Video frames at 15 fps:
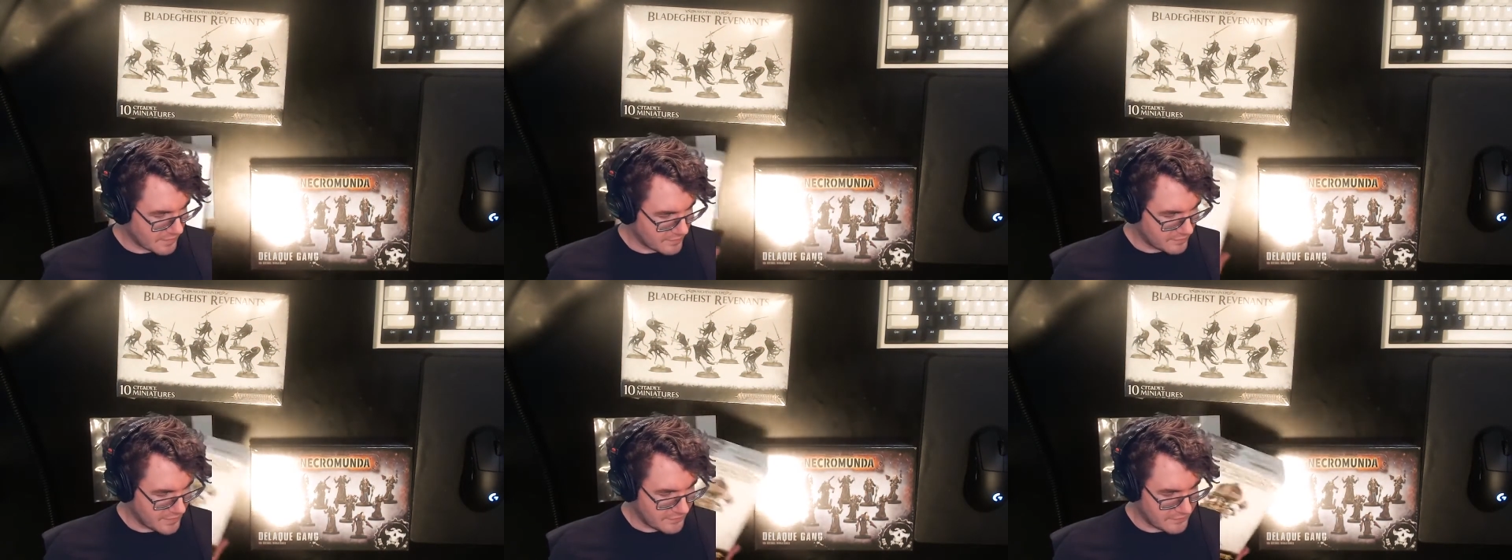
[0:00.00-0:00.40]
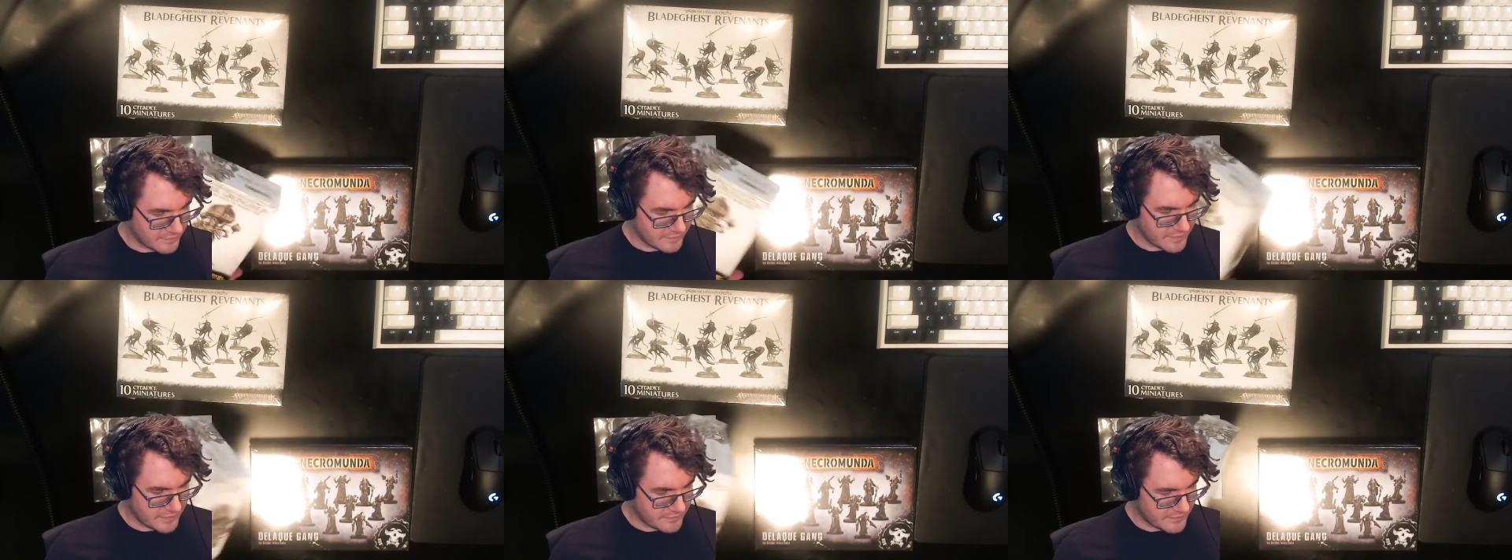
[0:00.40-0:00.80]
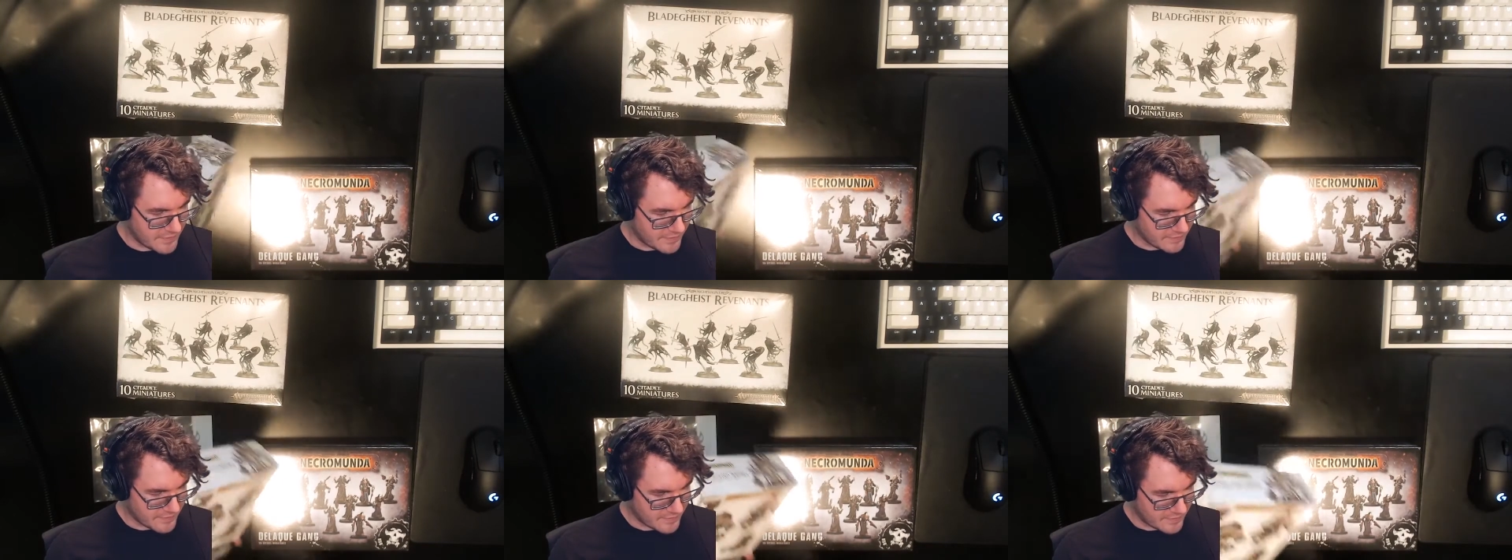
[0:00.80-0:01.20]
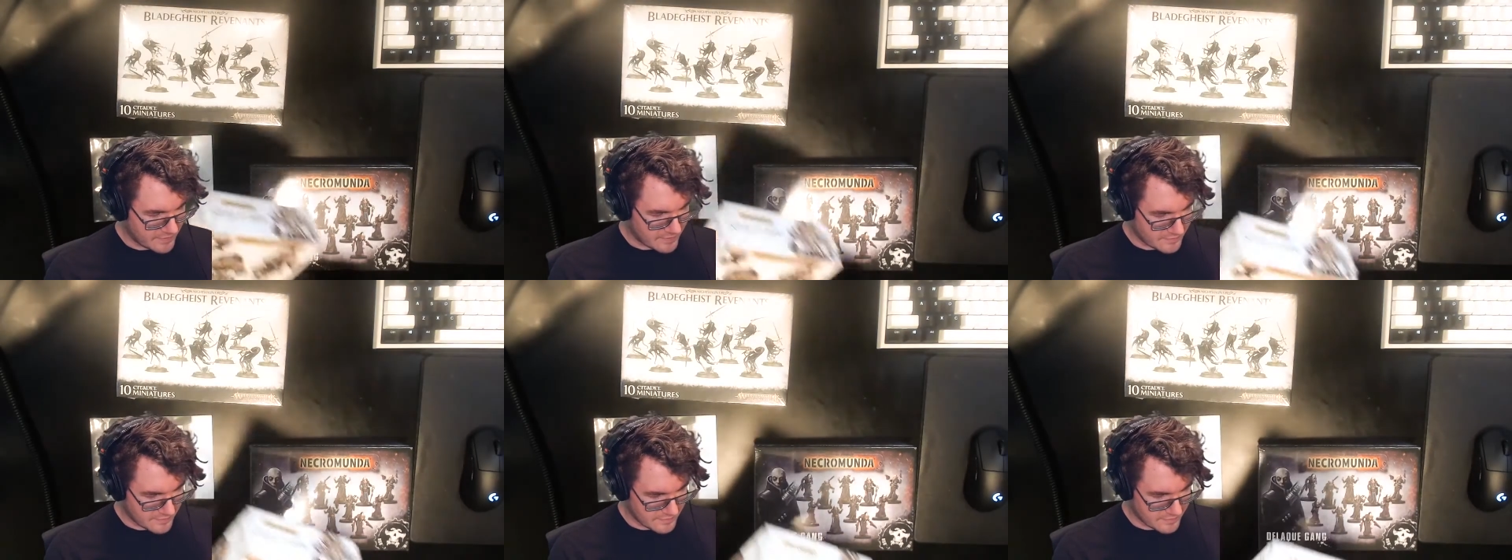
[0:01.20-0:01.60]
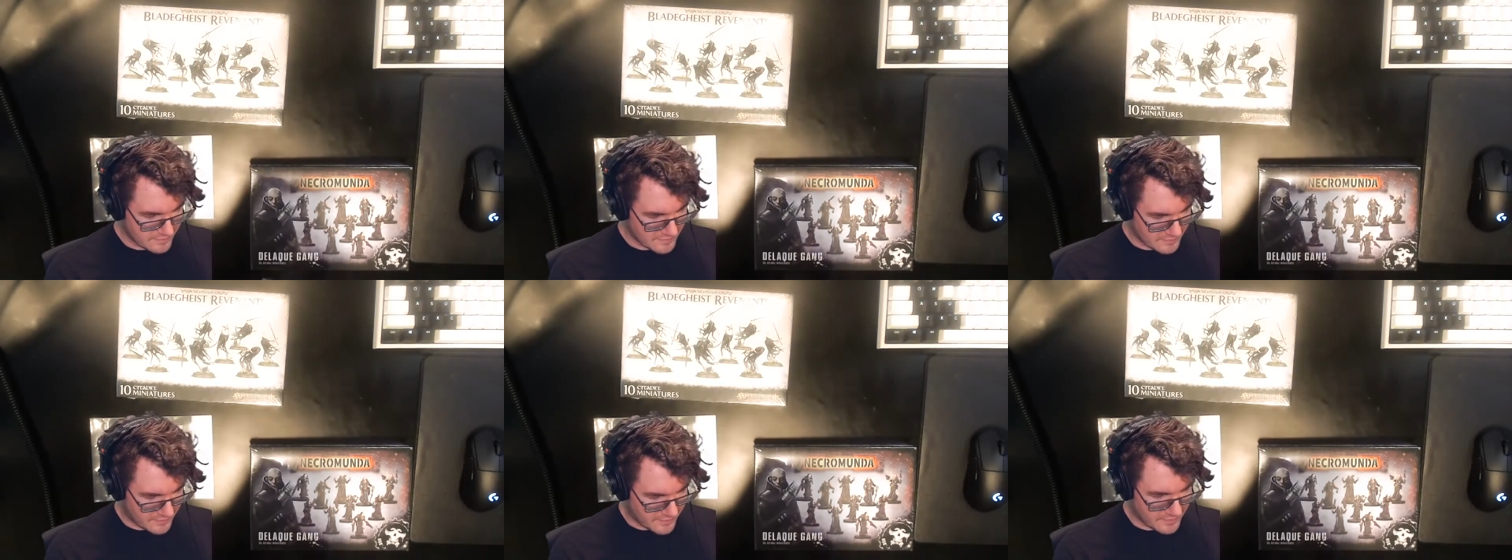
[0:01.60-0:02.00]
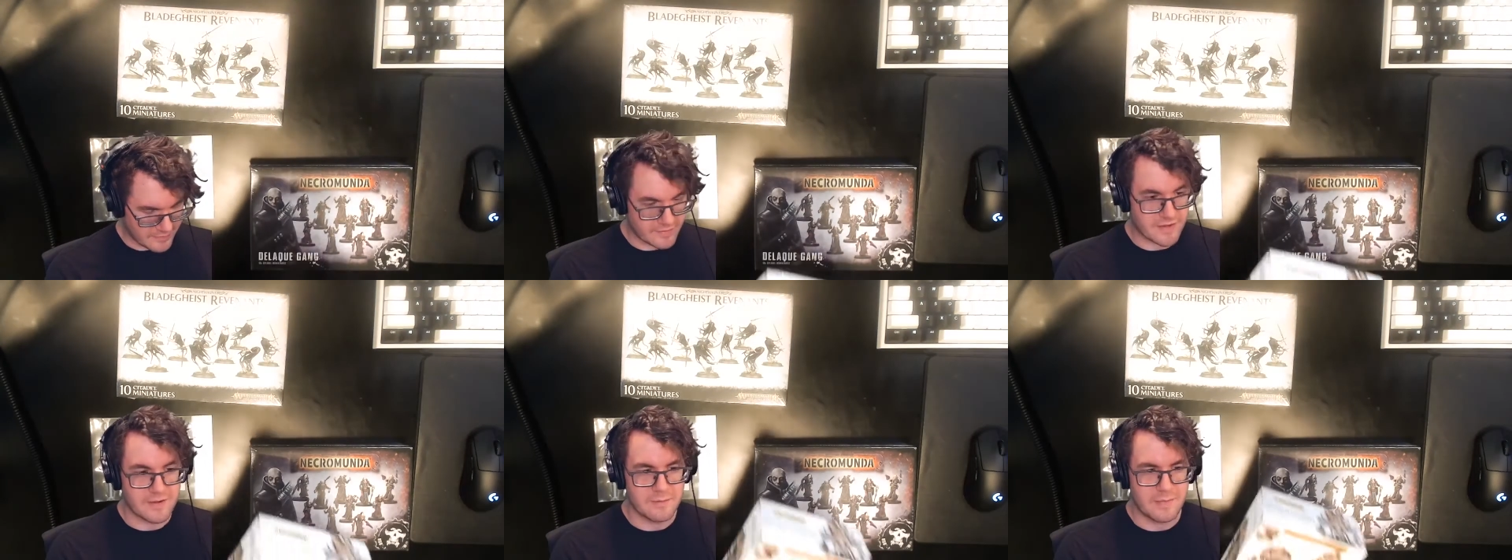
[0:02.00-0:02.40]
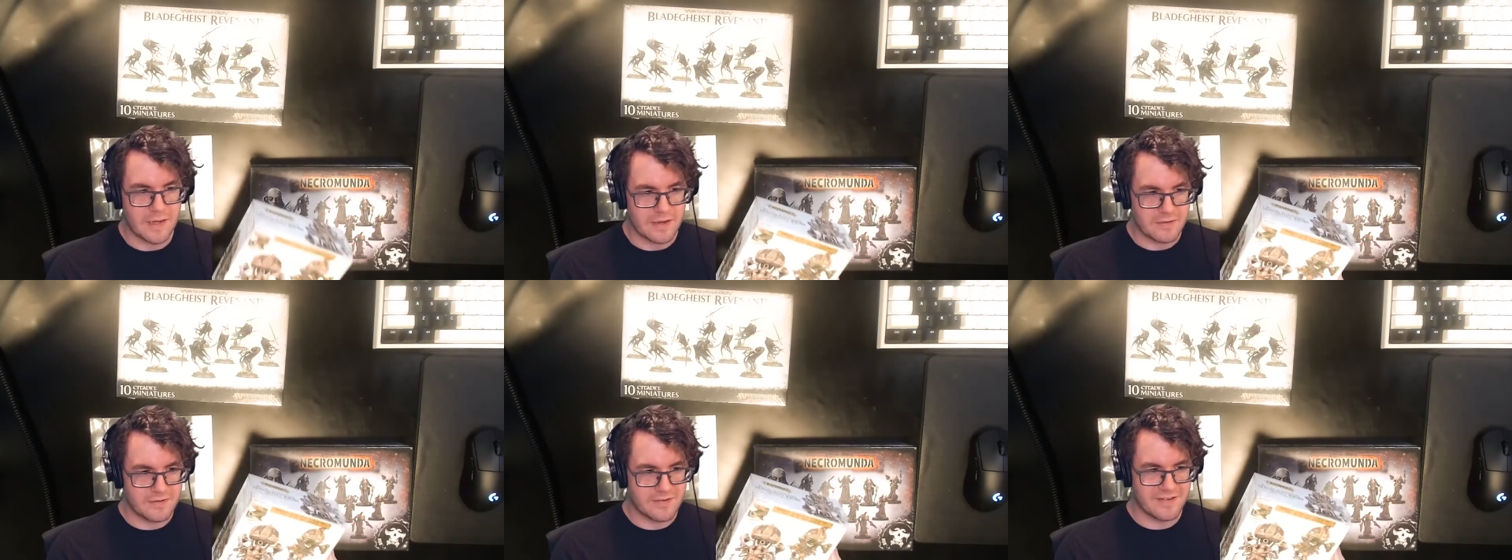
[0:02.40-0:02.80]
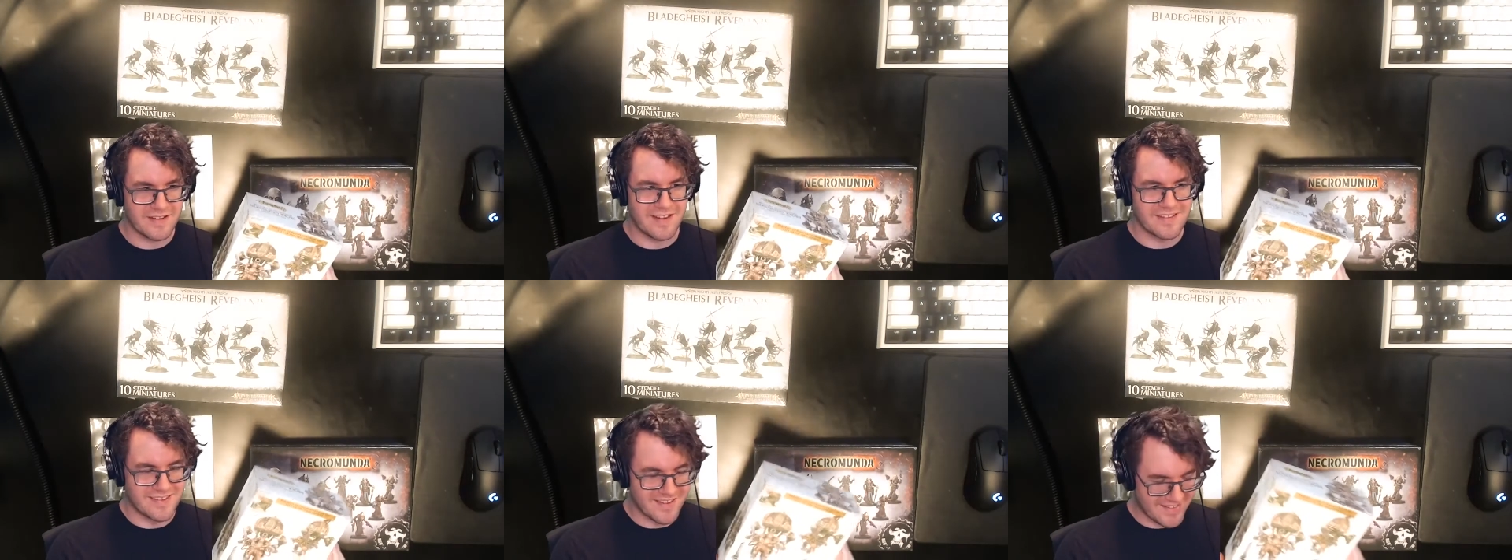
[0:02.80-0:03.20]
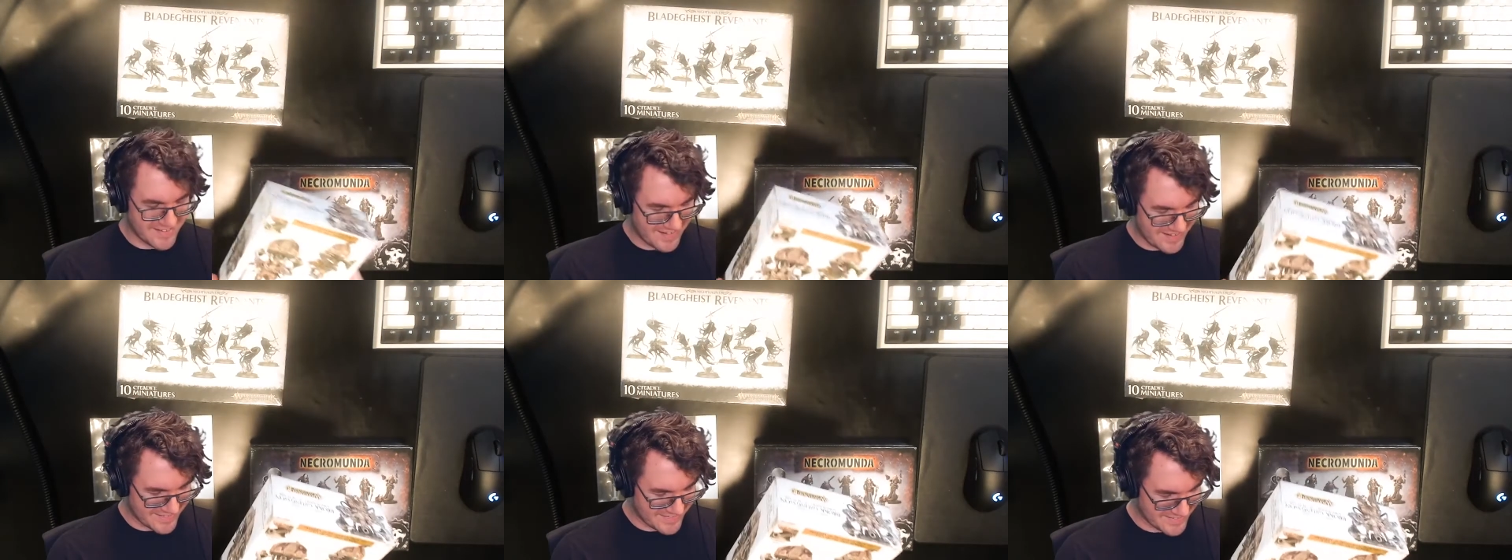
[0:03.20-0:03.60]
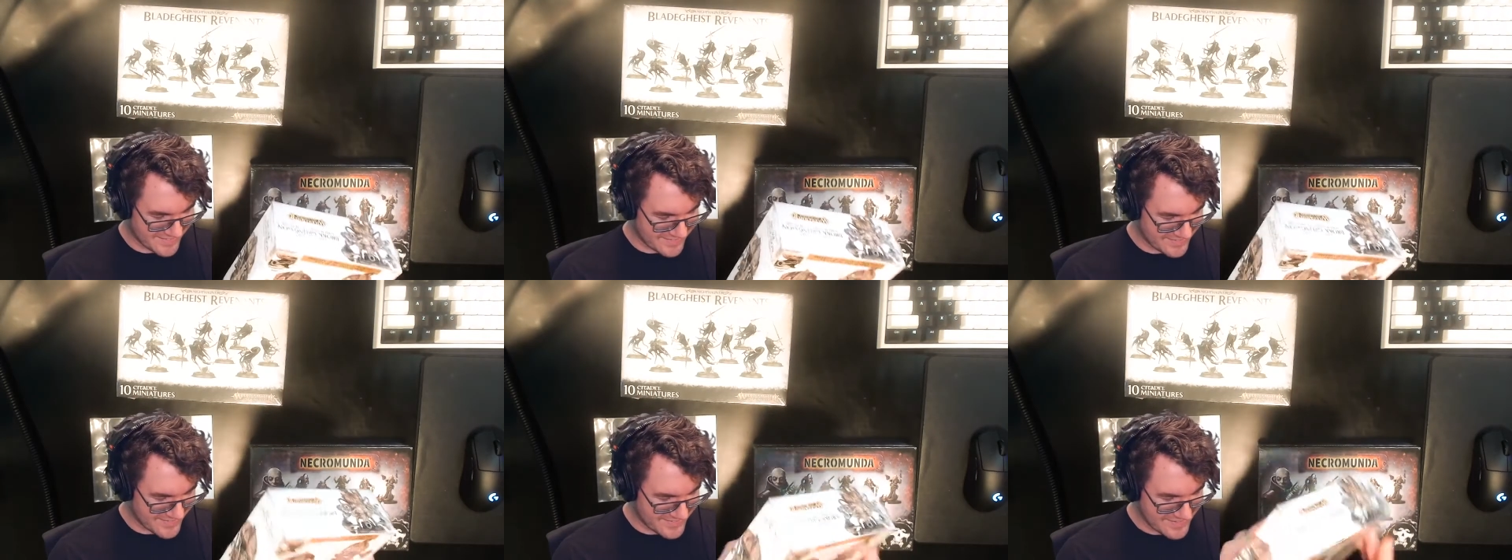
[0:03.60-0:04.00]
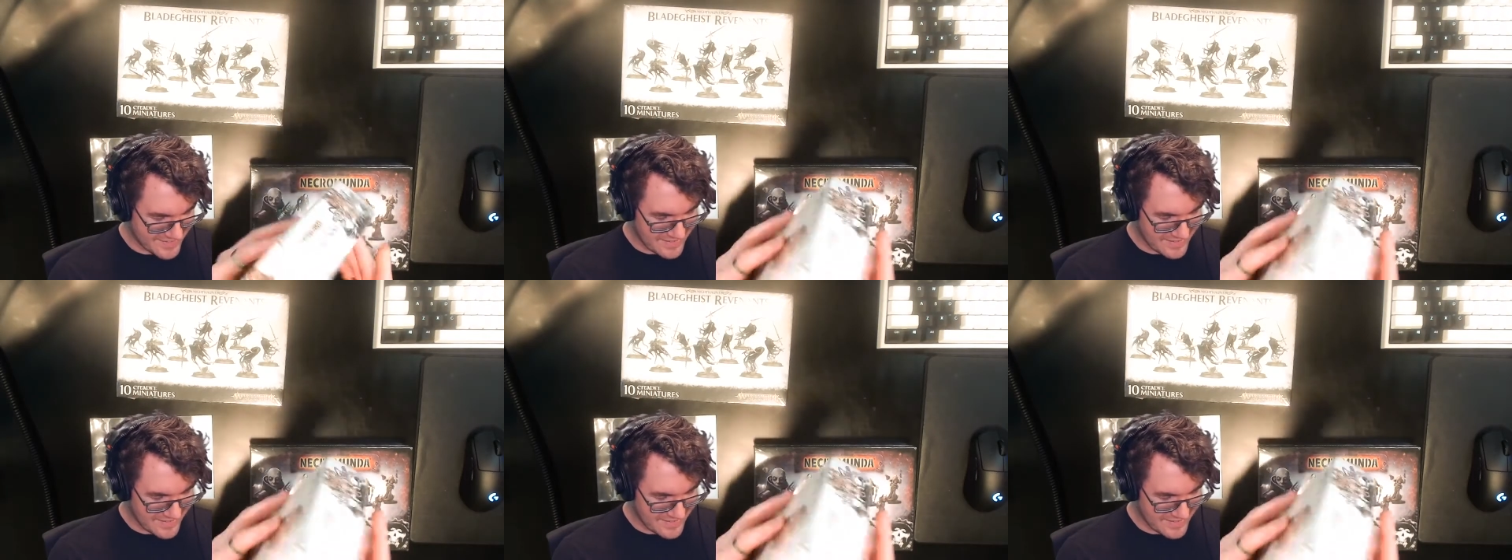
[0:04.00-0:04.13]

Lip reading: Leave nothing unkit bashed, as it were.